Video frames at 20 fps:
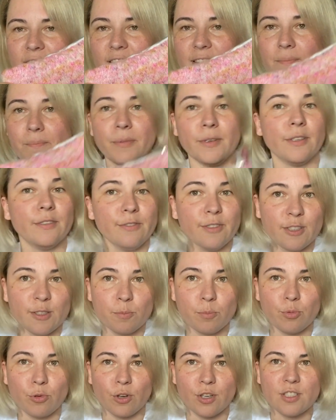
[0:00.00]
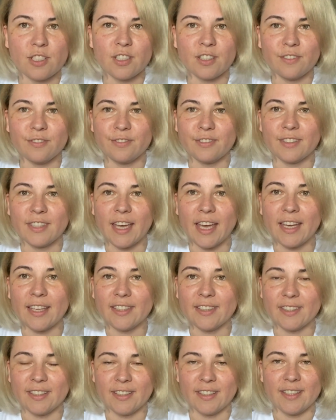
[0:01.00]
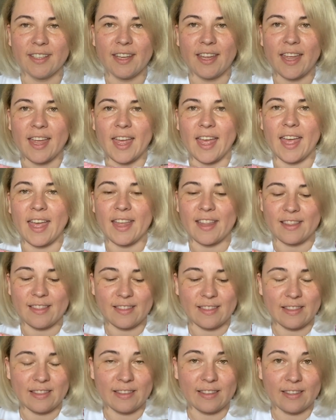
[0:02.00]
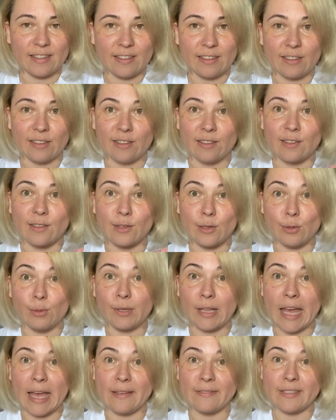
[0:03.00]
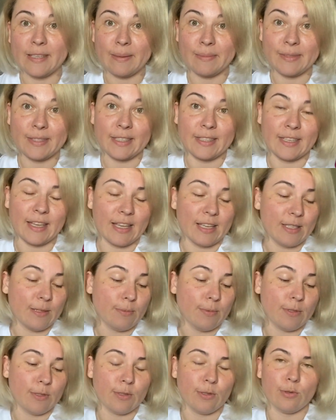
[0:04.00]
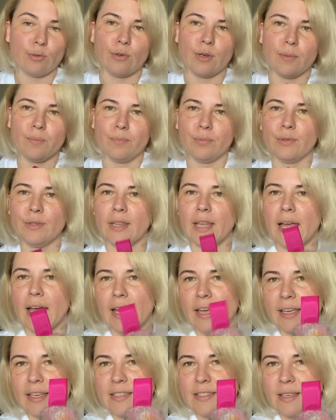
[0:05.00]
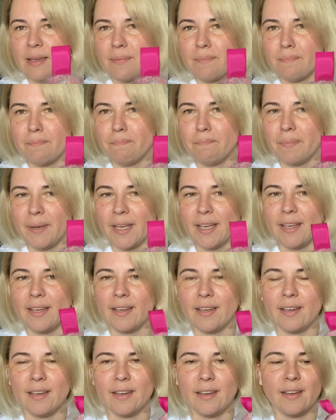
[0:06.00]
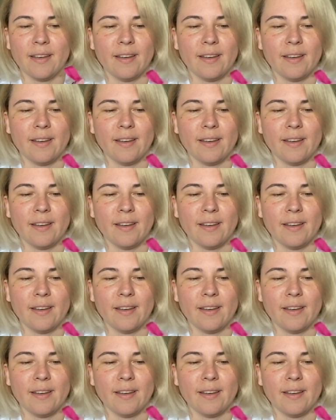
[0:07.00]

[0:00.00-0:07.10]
perfect project for that. And you will have something nice with you. I put like some pink,